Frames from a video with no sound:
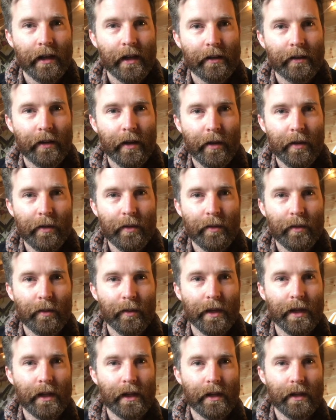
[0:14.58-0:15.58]
So
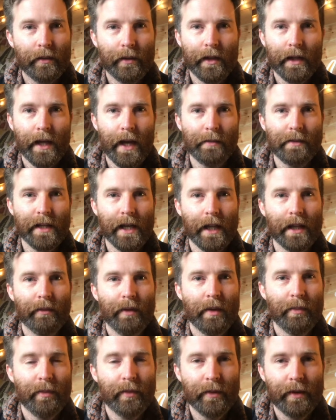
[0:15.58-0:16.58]
we came together
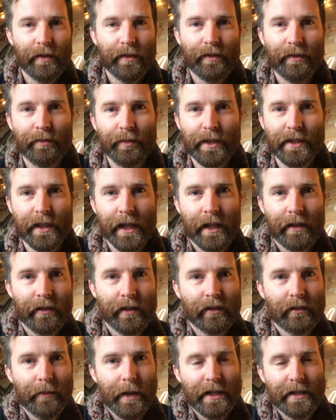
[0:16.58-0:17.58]
and we've put together a
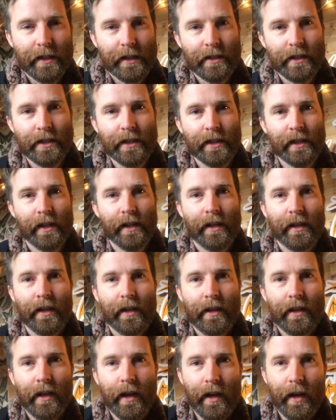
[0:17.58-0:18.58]
little message
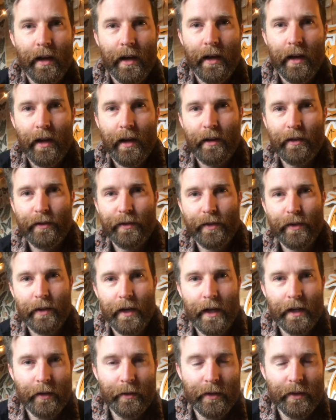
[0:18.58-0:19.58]
for
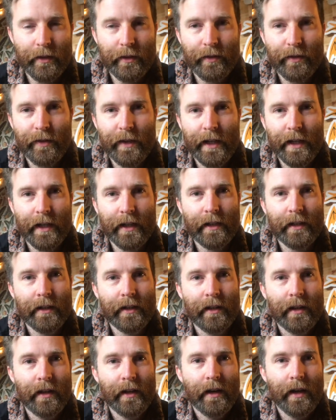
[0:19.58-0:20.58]
anyone who's feeling
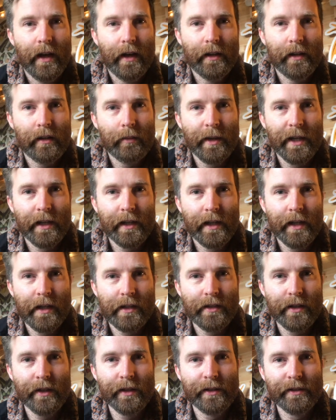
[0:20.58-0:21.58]
a little bit
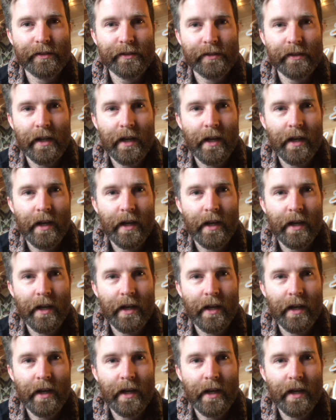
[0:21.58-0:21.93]
cut off.